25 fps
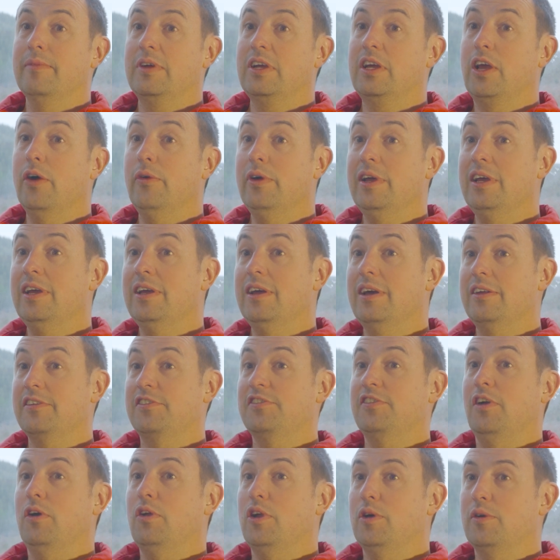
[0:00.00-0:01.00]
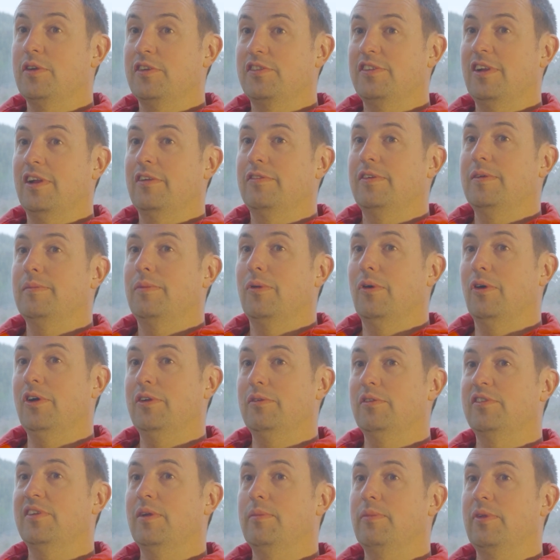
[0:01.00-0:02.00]
Going solo as self-employed
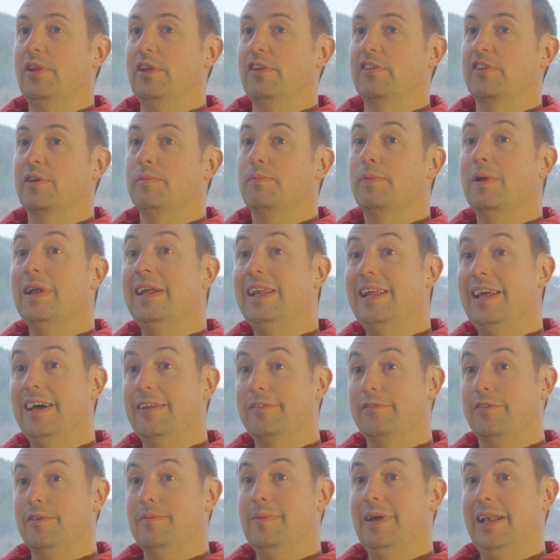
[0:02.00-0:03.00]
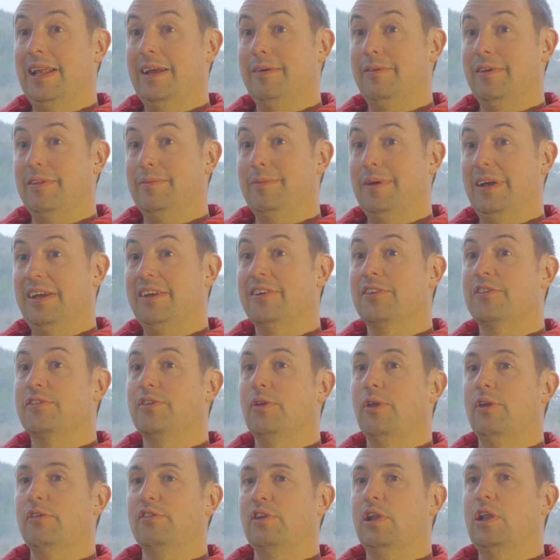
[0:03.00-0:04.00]
was something that was completely unfamiliar with me. So
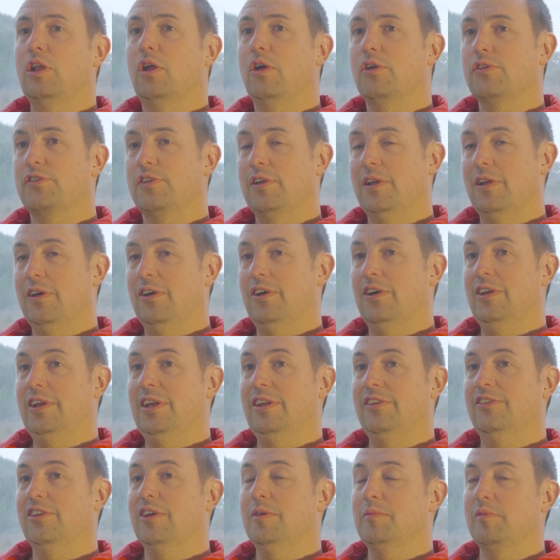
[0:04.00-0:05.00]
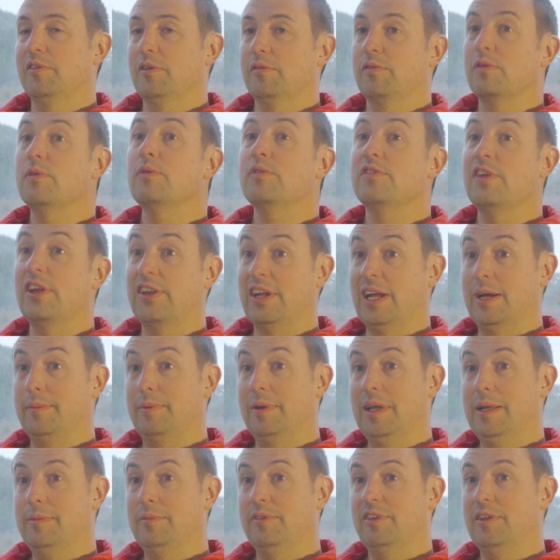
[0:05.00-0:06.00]
there was a lot to learn in terms of setting up a
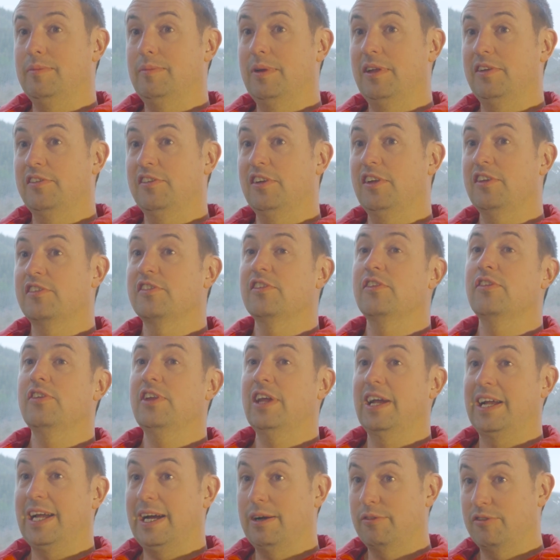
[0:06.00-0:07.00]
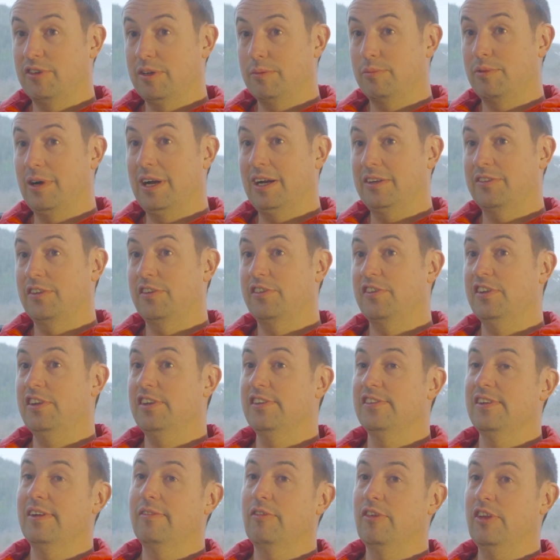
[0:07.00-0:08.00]
limited business, the accounting
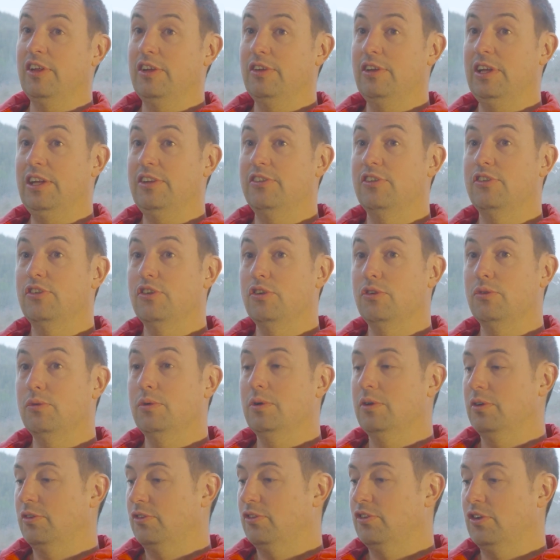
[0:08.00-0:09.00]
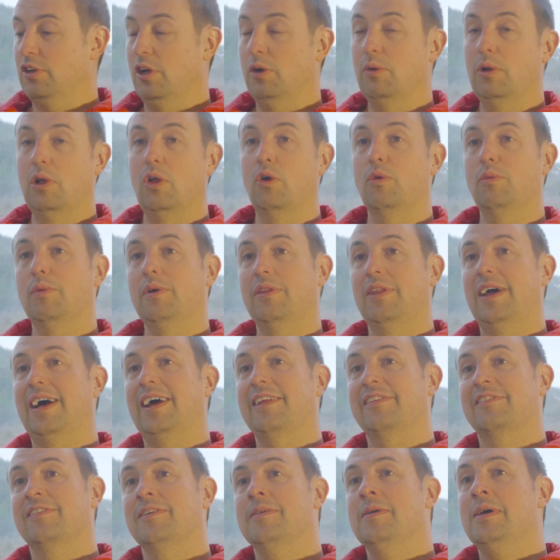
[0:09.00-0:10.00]
practices, everything you need to do to go along with
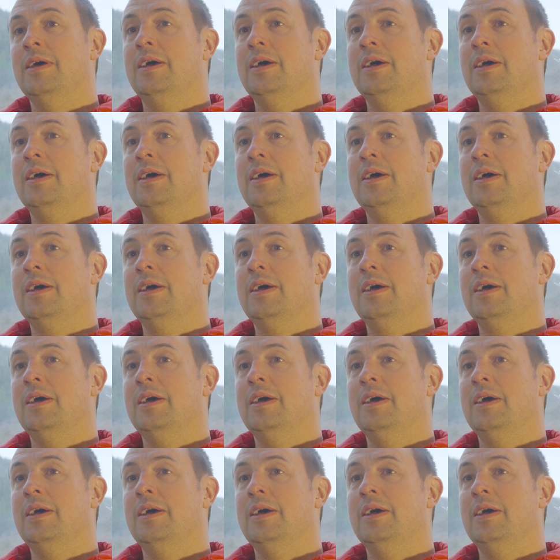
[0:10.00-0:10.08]
that.